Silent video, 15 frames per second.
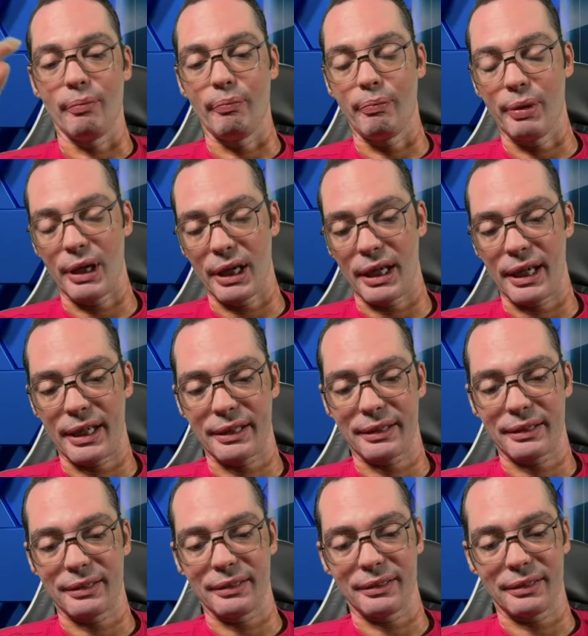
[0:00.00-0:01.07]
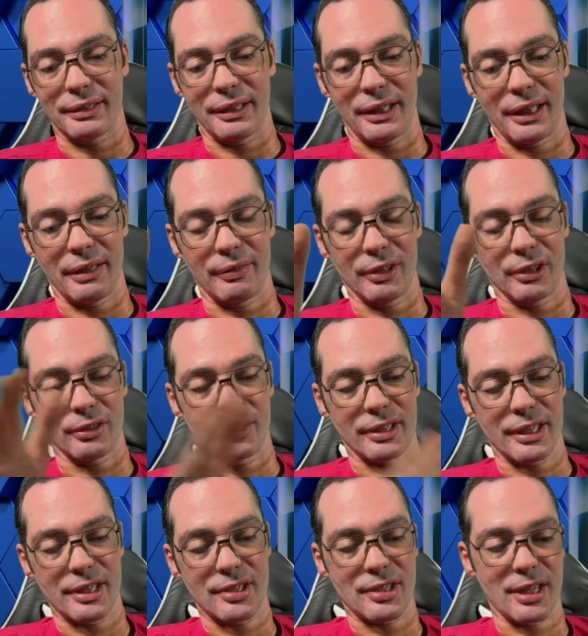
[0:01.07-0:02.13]
but even on
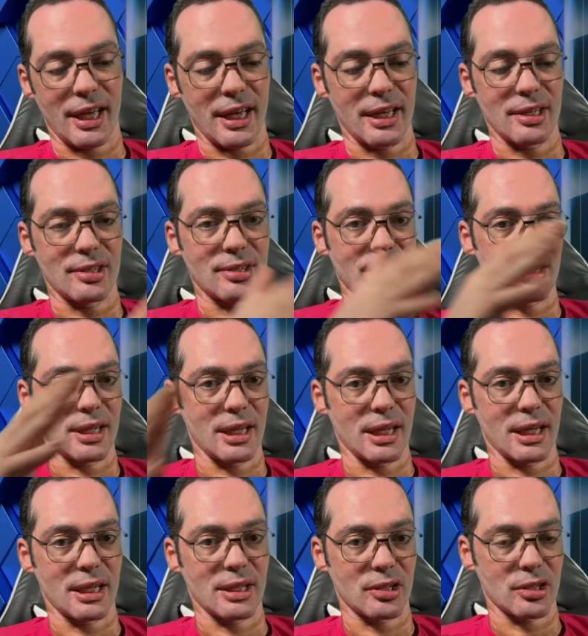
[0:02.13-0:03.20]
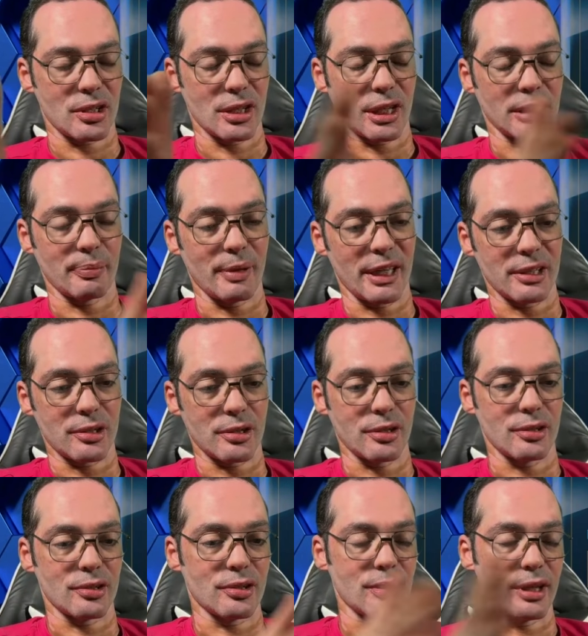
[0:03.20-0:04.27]
this case, it's not bad to
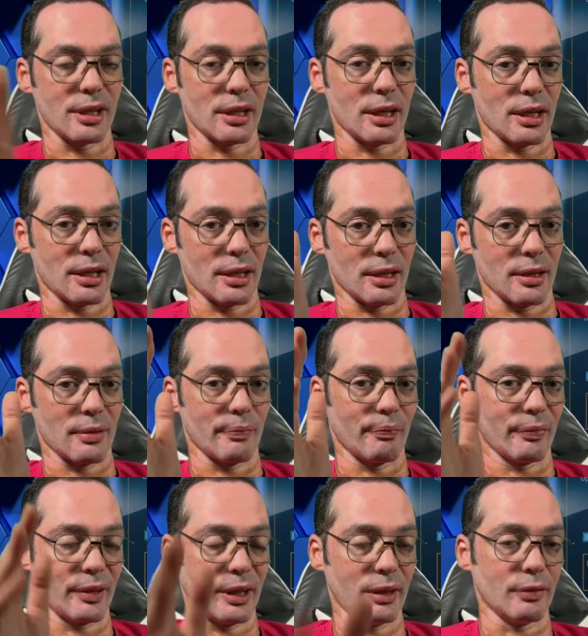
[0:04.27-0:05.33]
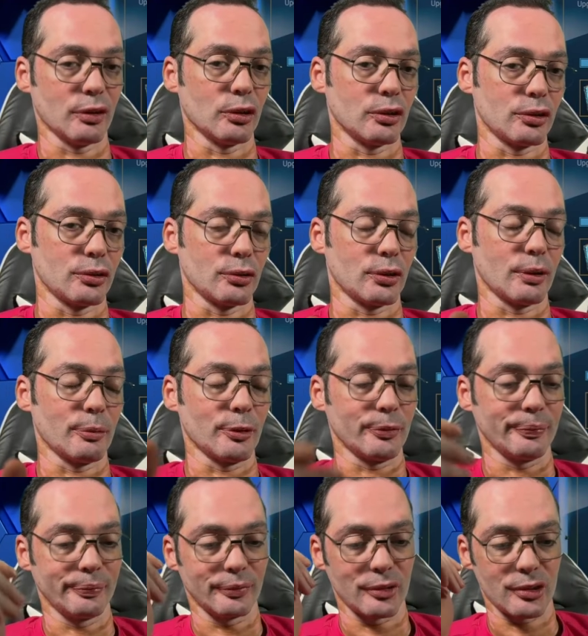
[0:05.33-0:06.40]
use the, even on the normal.
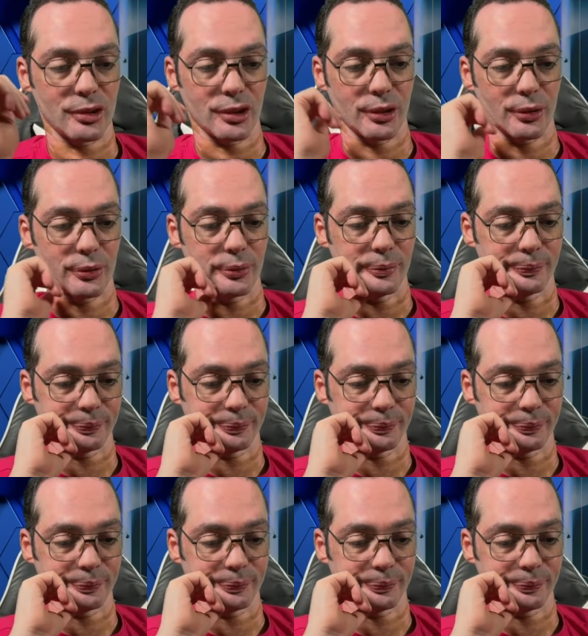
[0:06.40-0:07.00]
So